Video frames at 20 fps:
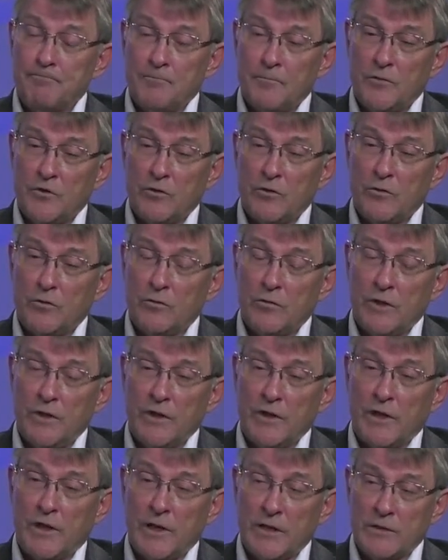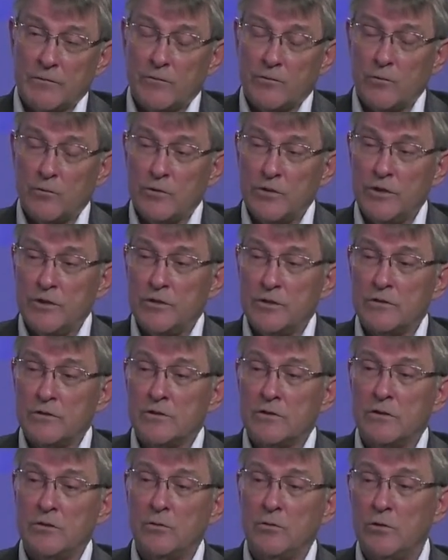So in the last 4
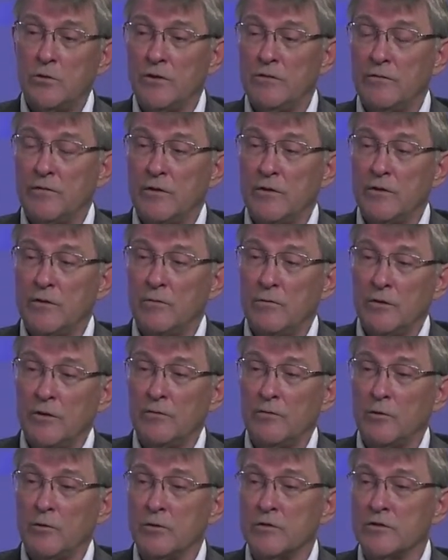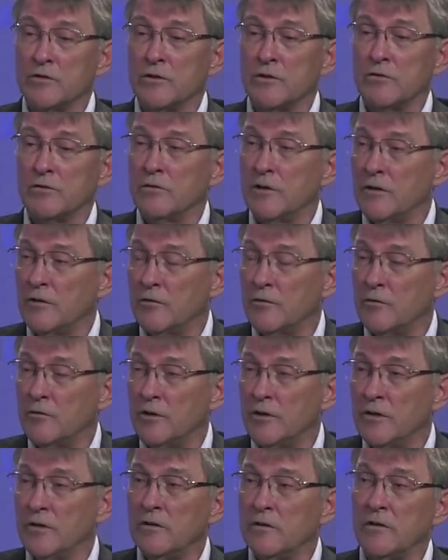years, we've really focused on
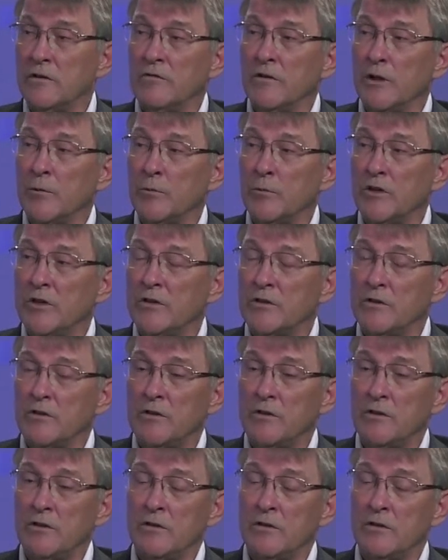Radspherin development,